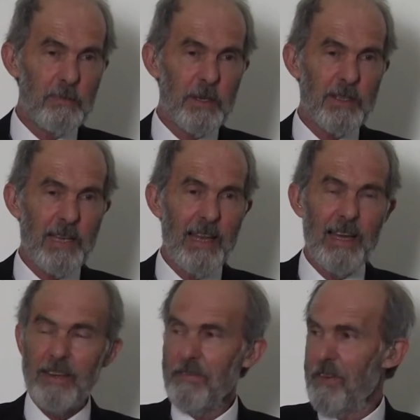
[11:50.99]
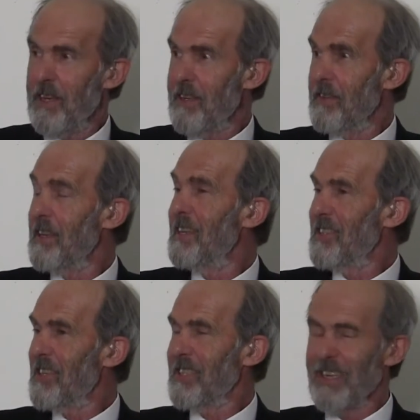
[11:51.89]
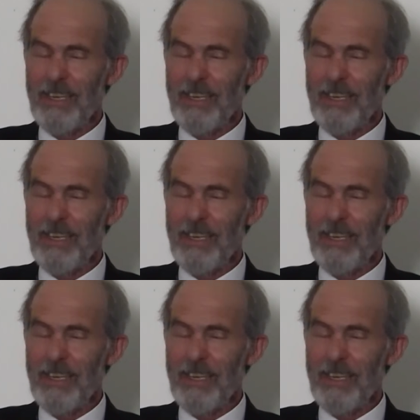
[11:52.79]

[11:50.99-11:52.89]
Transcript: because I like feet and inches